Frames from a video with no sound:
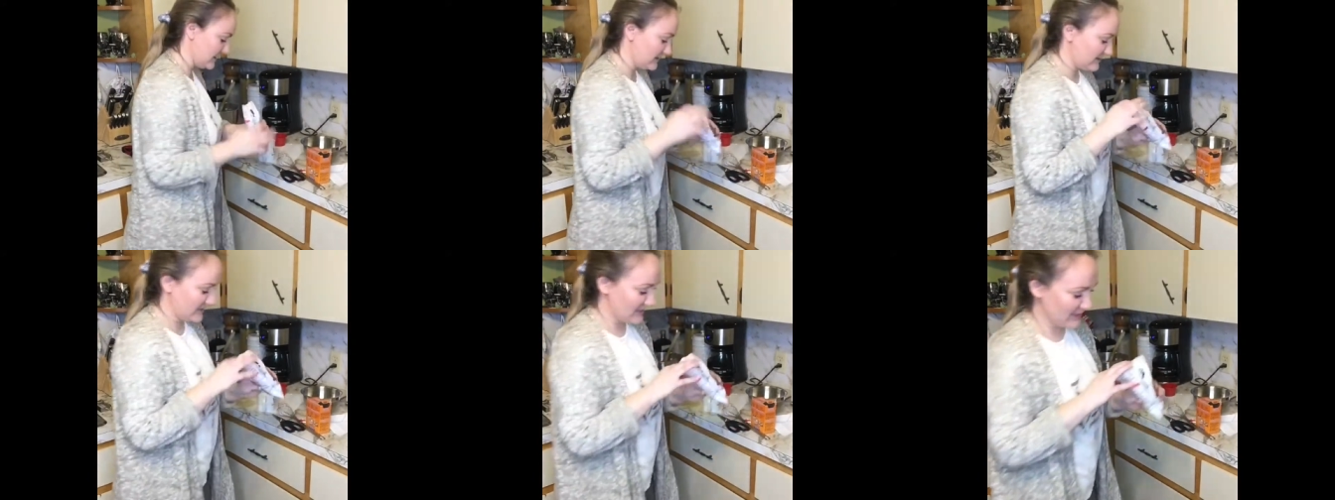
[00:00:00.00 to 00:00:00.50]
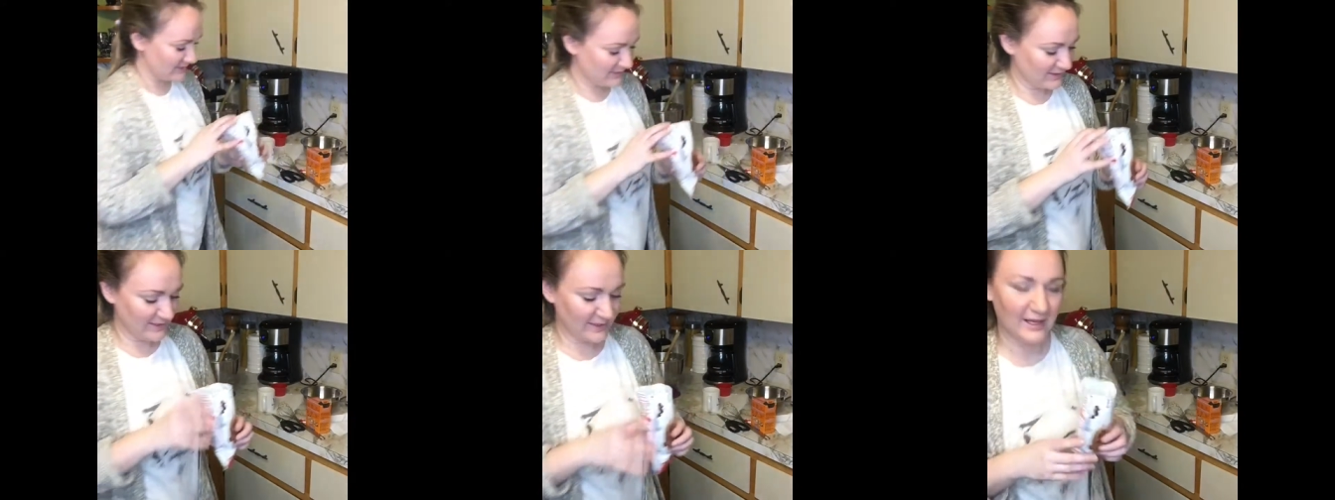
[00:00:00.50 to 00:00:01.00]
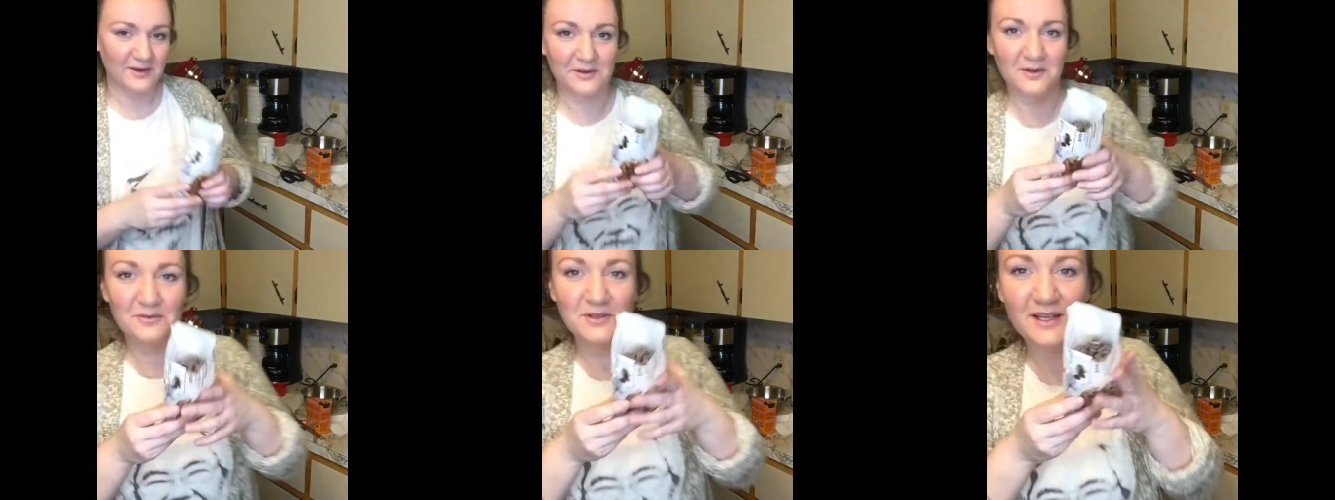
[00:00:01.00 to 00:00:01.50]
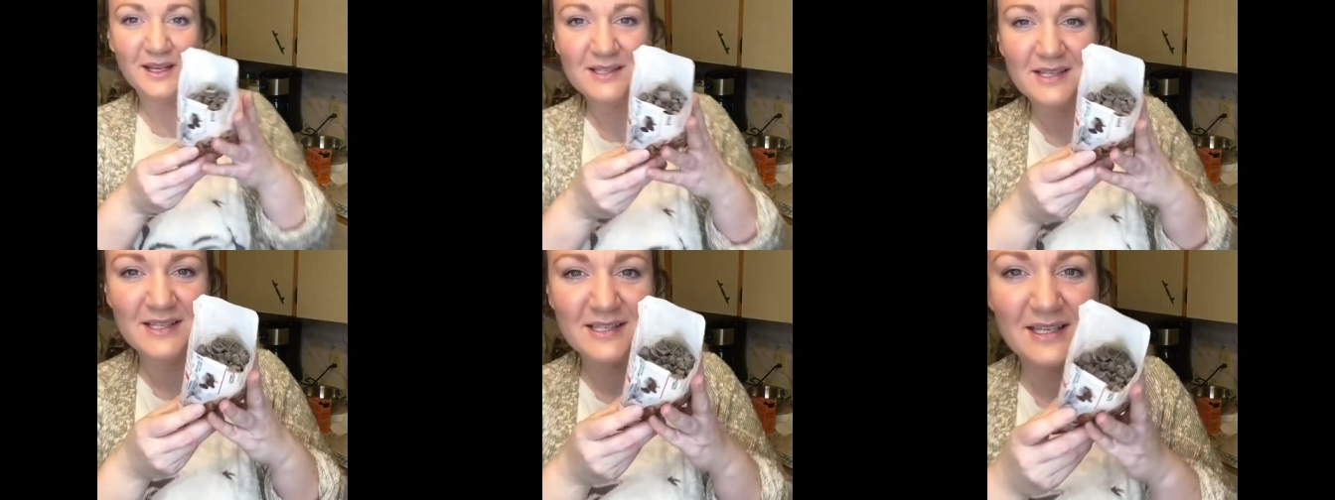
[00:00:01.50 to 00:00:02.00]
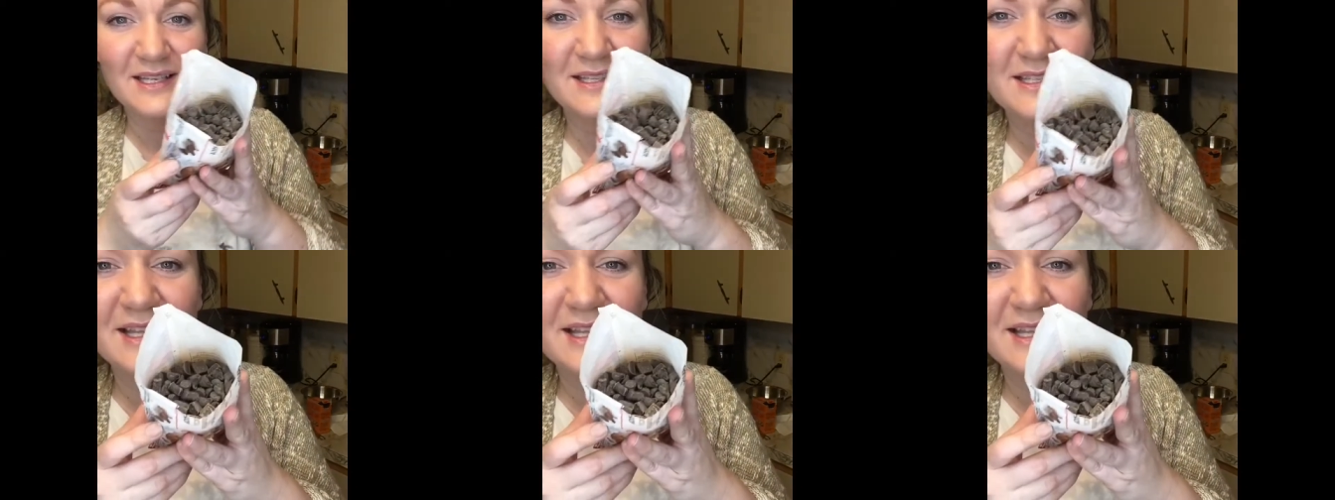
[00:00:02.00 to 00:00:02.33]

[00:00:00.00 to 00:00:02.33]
See, like, I don't know if you guys can see into